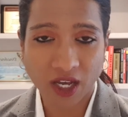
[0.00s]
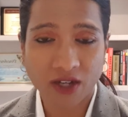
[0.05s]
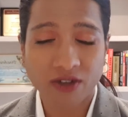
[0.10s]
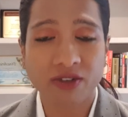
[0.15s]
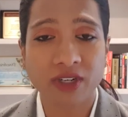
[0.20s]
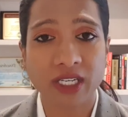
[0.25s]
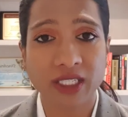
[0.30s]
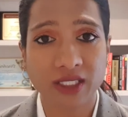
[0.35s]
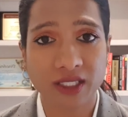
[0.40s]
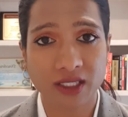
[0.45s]

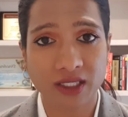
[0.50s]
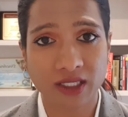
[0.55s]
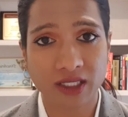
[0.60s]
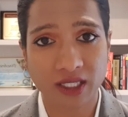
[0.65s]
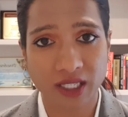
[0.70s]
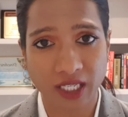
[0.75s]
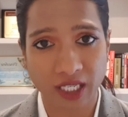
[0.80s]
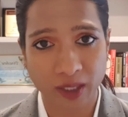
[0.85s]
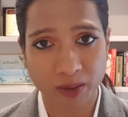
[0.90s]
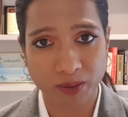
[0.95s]
versus
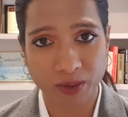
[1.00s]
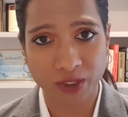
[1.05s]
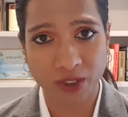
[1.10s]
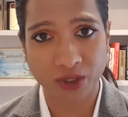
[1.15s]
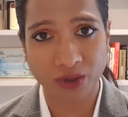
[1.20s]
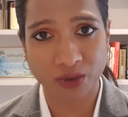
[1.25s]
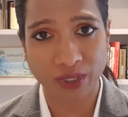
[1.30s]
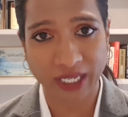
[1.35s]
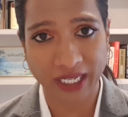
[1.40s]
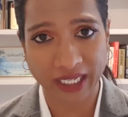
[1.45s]
keeps
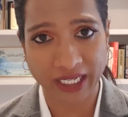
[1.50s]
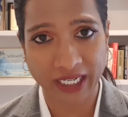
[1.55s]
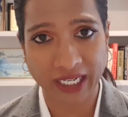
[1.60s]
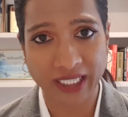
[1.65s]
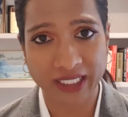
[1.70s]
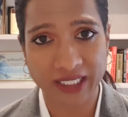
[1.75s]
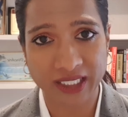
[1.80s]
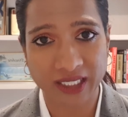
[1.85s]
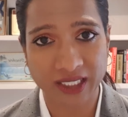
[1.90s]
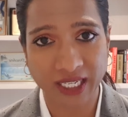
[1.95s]
you in a
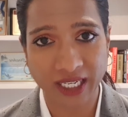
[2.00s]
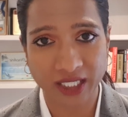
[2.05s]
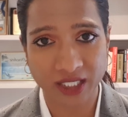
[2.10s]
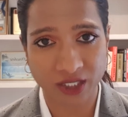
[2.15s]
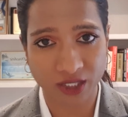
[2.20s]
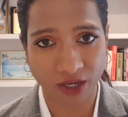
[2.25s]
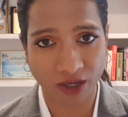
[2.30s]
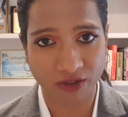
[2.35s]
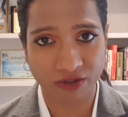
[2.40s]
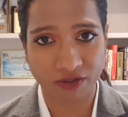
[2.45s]
state
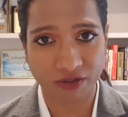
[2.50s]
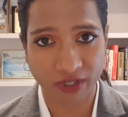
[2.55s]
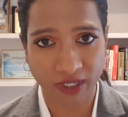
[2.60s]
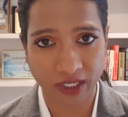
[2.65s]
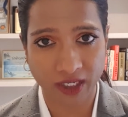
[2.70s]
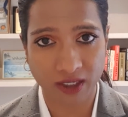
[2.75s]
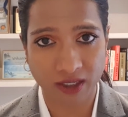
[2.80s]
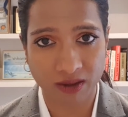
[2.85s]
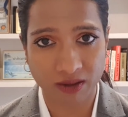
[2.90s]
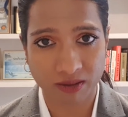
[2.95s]
of
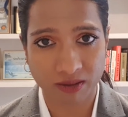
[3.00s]
fear.